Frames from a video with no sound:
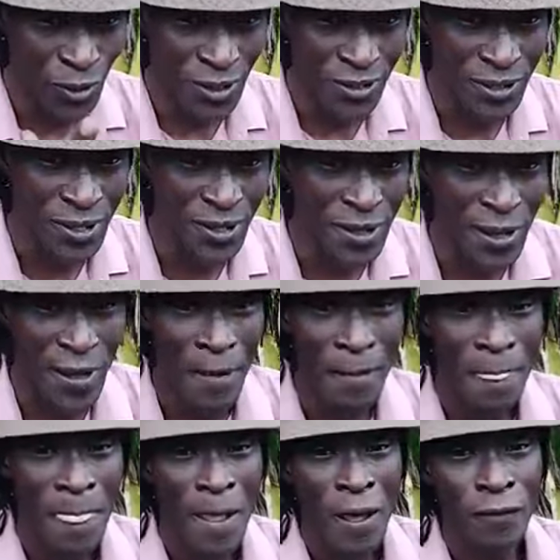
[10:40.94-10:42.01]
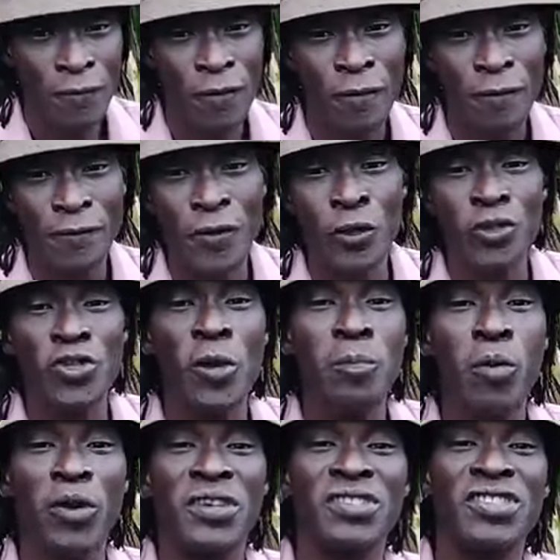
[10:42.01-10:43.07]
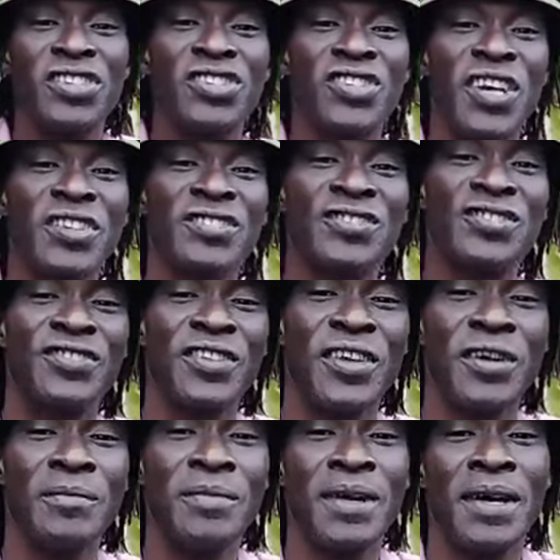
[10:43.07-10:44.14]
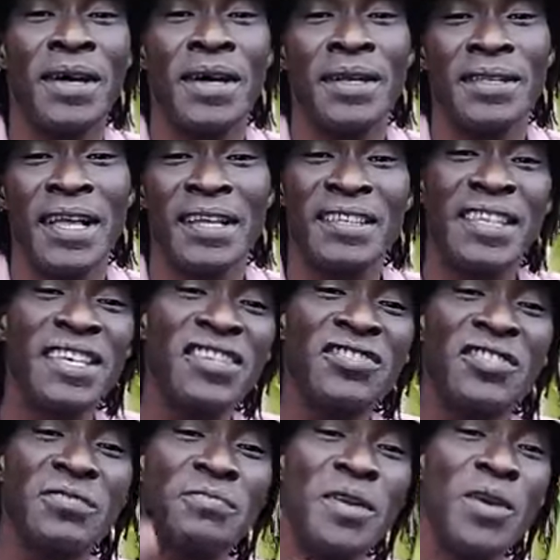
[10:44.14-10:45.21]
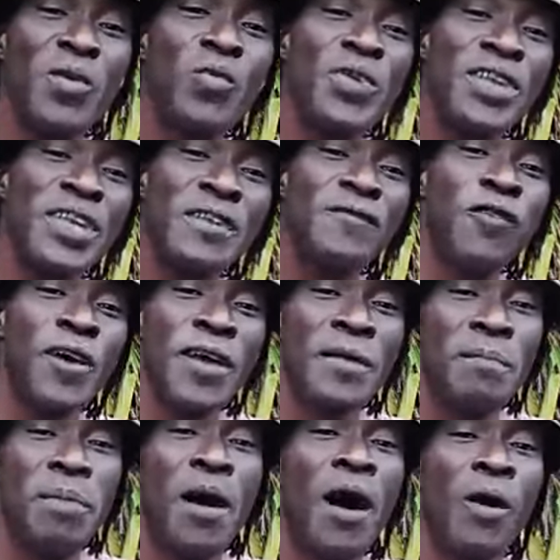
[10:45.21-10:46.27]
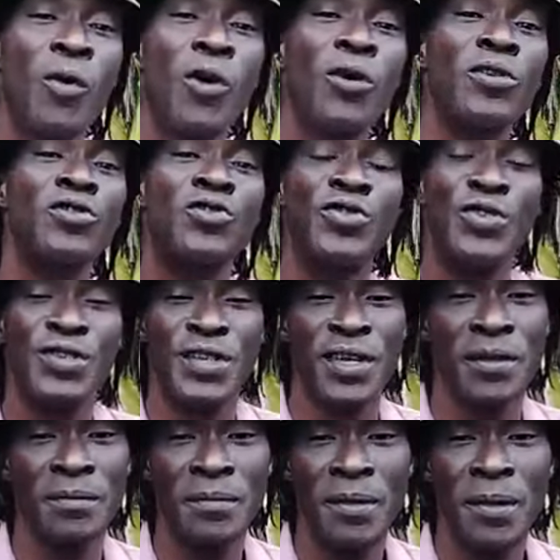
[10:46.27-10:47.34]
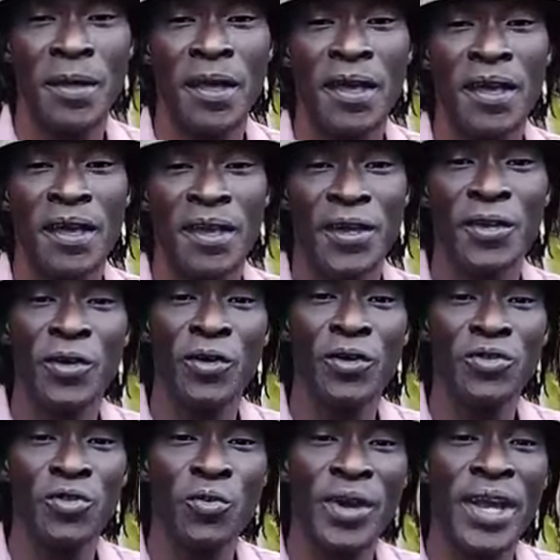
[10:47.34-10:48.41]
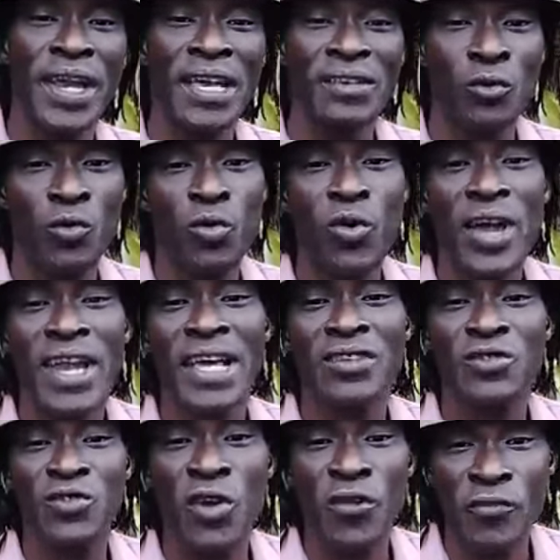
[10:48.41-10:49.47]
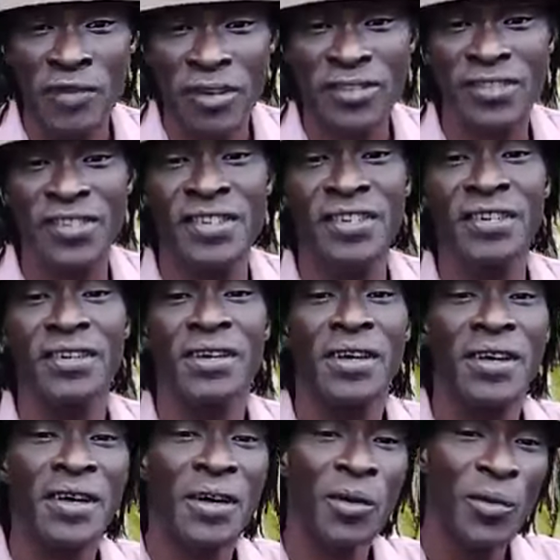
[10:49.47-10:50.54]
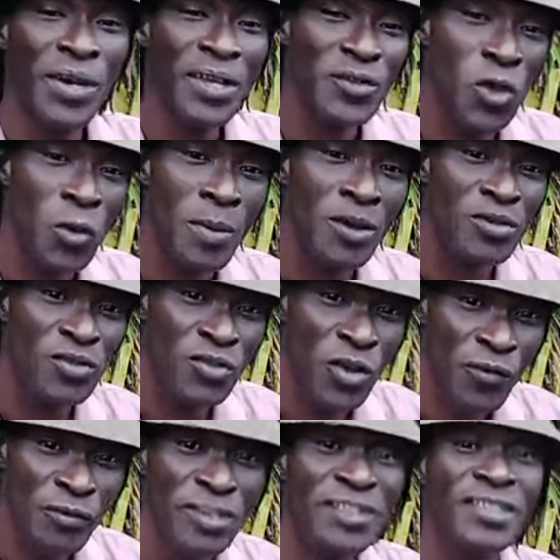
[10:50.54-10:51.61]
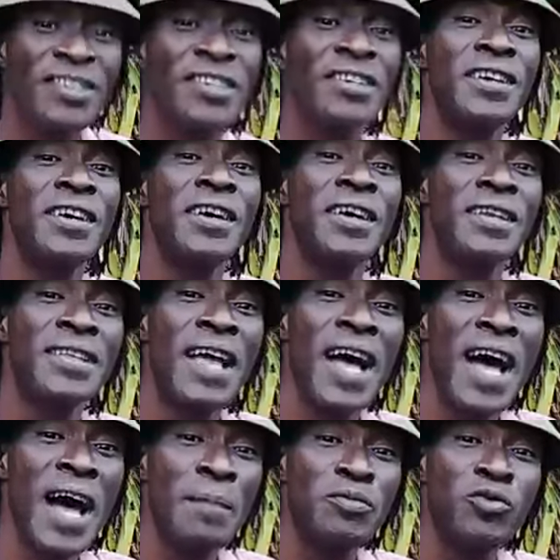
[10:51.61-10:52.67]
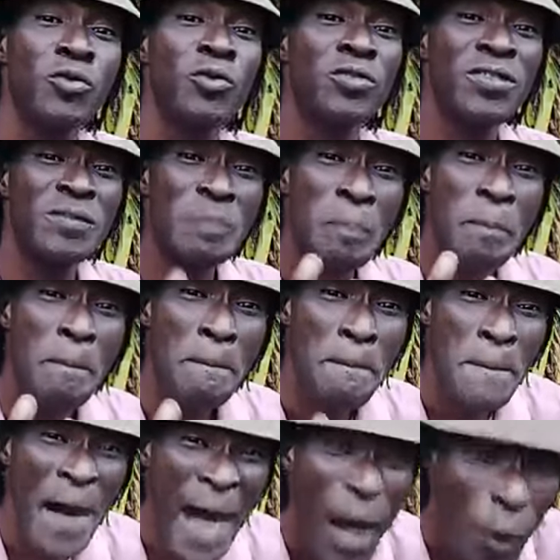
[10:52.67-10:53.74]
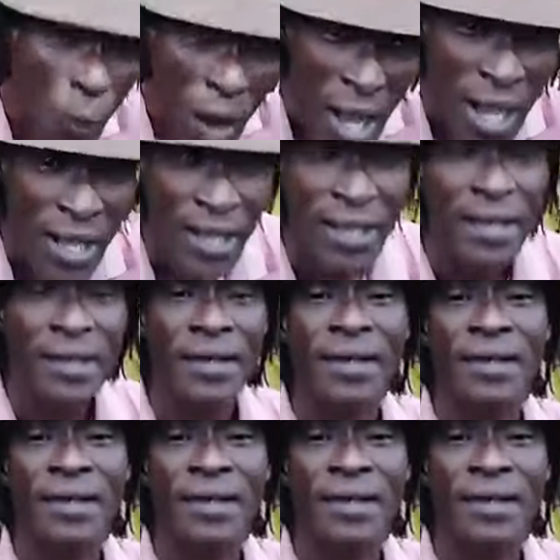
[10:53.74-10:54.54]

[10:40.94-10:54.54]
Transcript: I know what they think um, for future politicians them that this make we need for empower countries them you know so we'll get us, we'll get us sovereignty when they talk about sovereignty the absolute power